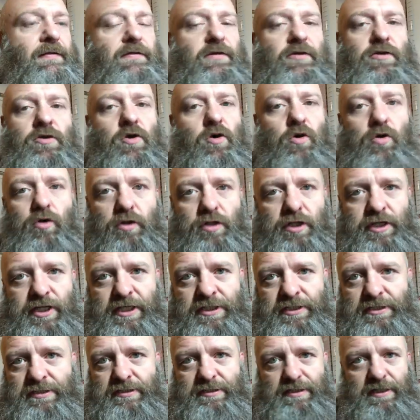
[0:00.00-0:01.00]
They're not
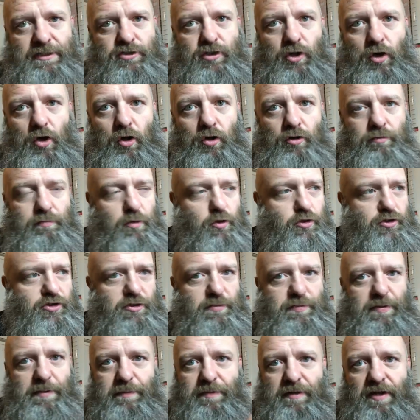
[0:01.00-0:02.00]
hooligans at all. Most
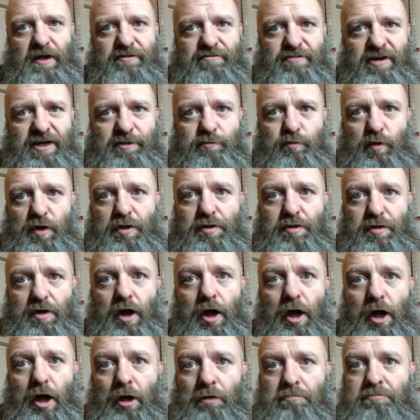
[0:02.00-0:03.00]
of the people I ride with
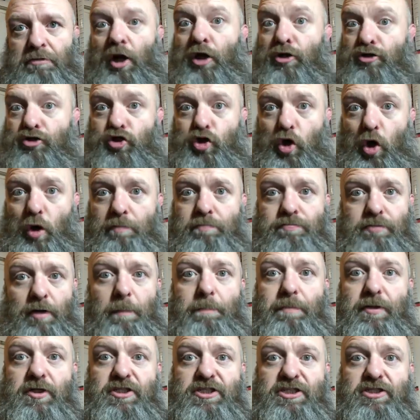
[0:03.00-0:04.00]
are job, or
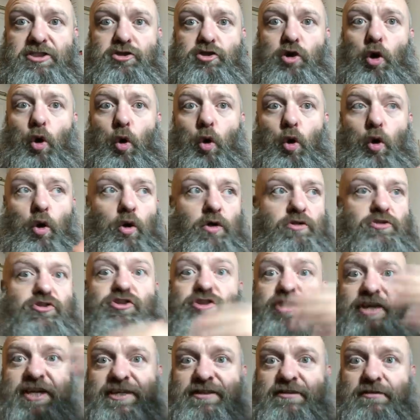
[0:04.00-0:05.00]
police, or
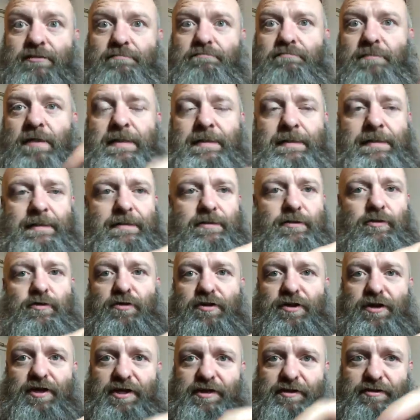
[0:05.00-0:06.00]
trained. You know,
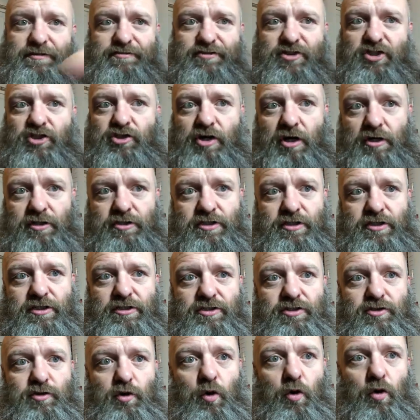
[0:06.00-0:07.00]
they're either
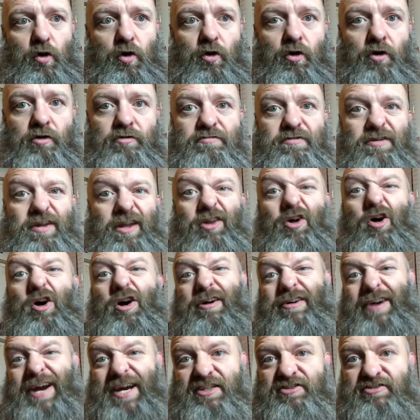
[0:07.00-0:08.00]
instructors or a lot
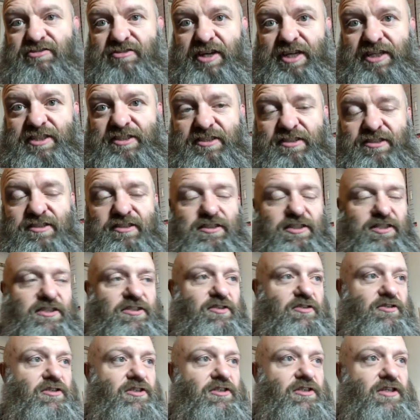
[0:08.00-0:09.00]
are ex-racers, this
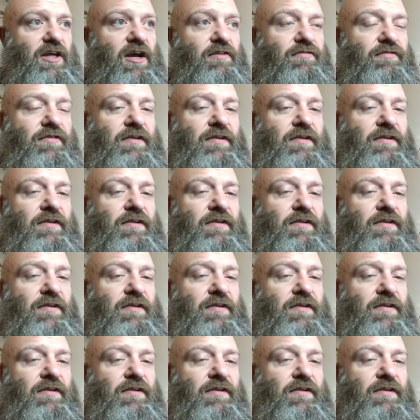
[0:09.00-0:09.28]
sort of stuff.